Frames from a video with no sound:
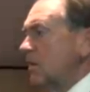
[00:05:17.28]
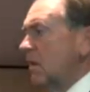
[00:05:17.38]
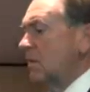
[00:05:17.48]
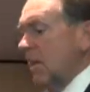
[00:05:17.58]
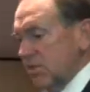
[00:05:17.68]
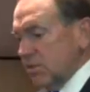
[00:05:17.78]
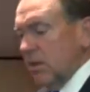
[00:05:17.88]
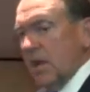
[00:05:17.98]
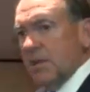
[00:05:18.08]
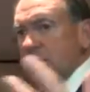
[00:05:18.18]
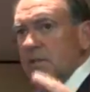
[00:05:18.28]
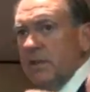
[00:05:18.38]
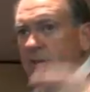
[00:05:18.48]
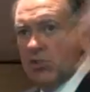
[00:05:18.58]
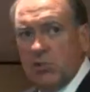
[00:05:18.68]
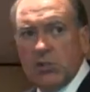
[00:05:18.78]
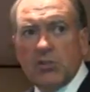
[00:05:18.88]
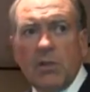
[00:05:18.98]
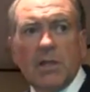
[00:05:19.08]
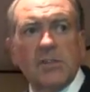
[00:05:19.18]
And yes, a lot of the even
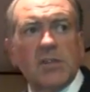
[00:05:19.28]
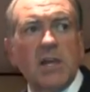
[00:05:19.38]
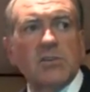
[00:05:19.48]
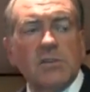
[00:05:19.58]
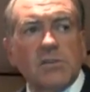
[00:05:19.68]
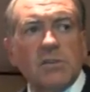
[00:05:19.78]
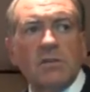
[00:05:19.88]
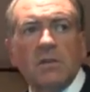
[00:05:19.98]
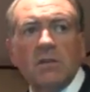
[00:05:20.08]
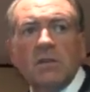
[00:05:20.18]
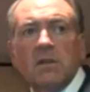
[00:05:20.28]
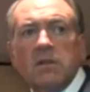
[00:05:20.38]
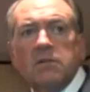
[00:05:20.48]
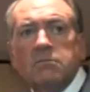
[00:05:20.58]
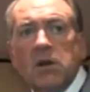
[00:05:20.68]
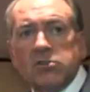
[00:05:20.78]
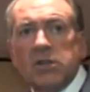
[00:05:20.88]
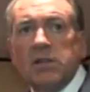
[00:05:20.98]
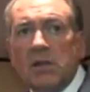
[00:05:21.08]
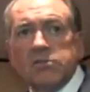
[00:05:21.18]
Jewish organizations,
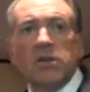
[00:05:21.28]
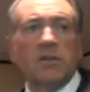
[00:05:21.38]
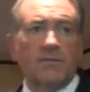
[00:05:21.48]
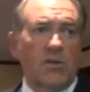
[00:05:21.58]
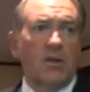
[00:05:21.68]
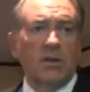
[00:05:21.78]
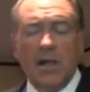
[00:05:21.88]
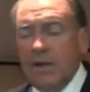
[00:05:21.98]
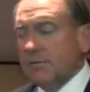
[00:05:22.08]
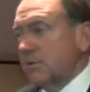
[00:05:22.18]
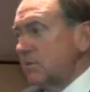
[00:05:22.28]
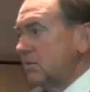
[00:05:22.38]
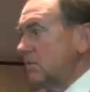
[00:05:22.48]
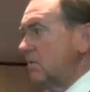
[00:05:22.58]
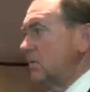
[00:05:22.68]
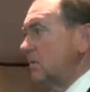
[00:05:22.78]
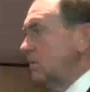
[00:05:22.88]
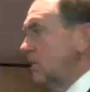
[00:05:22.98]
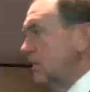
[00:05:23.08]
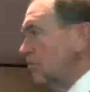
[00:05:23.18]
mostly those on the far left,
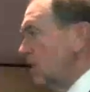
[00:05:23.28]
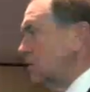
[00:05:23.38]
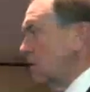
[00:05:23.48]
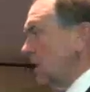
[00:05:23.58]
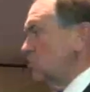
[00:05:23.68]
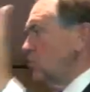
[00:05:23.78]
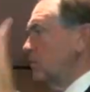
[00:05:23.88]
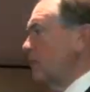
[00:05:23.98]
have said he should